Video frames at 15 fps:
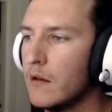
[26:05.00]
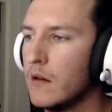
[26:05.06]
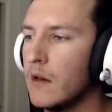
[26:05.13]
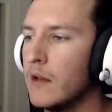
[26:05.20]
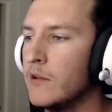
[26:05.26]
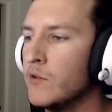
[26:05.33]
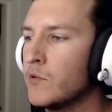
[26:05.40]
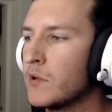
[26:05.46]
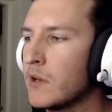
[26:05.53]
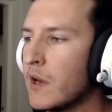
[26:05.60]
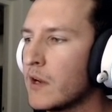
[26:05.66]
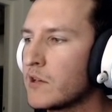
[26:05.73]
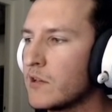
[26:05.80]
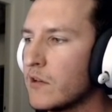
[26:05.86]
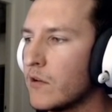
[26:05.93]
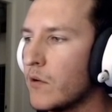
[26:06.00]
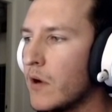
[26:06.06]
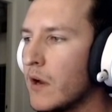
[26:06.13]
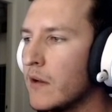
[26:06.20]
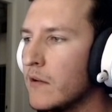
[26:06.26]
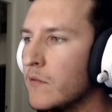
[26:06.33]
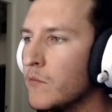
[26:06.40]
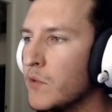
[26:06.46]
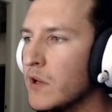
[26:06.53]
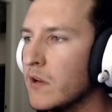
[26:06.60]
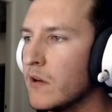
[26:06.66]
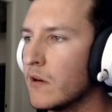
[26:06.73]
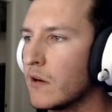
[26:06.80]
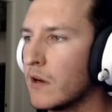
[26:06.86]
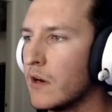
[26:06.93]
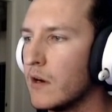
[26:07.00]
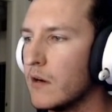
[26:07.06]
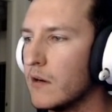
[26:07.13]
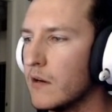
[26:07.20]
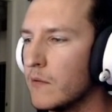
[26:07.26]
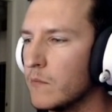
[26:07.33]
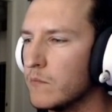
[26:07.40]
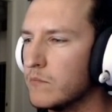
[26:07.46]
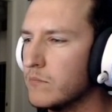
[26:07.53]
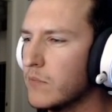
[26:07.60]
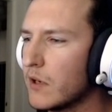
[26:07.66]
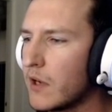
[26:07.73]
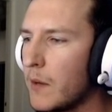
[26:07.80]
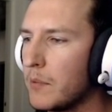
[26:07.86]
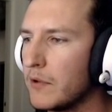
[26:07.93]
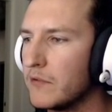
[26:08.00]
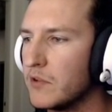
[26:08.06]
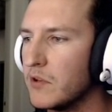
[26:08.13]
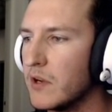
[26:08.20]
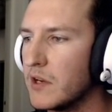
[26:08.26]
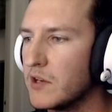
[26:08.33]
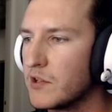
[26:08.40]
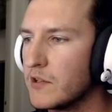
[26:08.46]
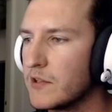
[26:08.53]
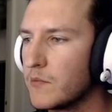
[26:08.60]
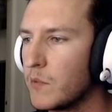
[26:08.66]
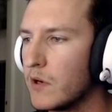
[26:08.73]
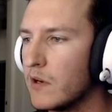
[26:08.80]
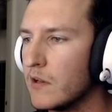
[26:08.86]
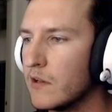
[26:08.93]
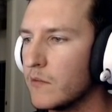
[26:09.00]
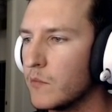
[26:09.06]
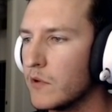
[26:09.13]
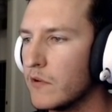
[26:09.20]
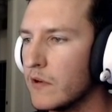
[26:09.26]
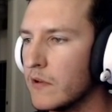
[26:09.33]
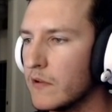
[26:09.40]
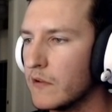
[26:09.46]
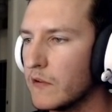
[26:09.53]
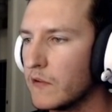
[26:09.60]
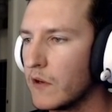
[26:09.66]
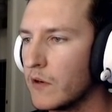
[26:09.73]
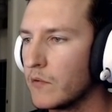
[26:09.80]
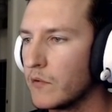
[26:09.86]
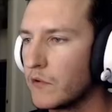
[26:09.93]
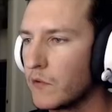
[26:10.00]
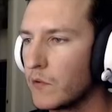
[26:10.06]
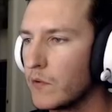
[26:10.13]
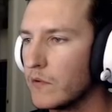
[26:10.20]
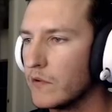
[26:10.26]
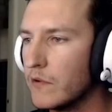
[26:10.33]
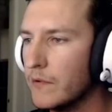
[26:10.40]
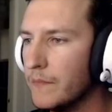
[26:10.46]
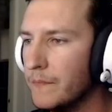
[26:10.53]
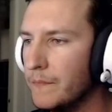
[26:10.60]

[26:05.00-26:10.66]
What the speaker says: And you can actually go ahead and read a couple of donations while we're in this auto scroller.